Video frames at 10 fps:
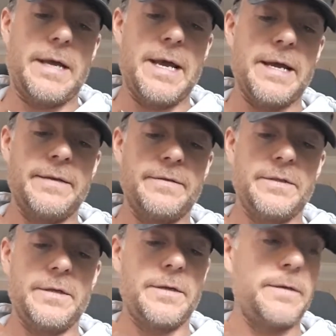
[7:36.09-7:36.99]
and
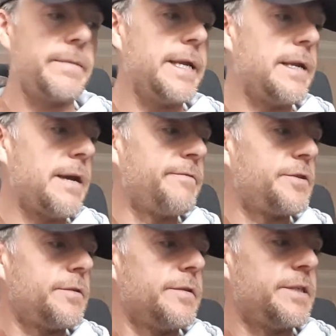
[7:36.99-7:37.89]
he
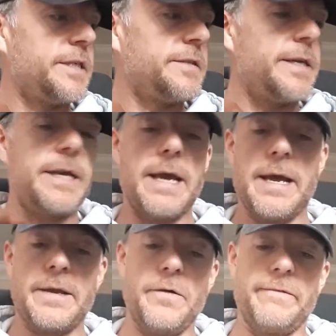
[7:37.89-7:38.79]
loves the city
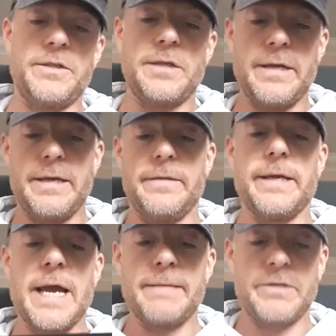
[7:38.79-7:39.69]
and obviously the
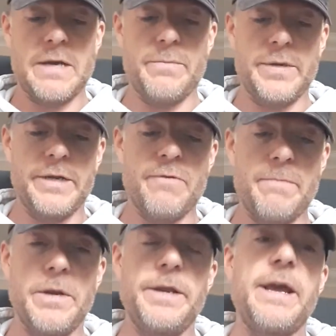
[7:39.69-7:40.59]
games company Gremlin,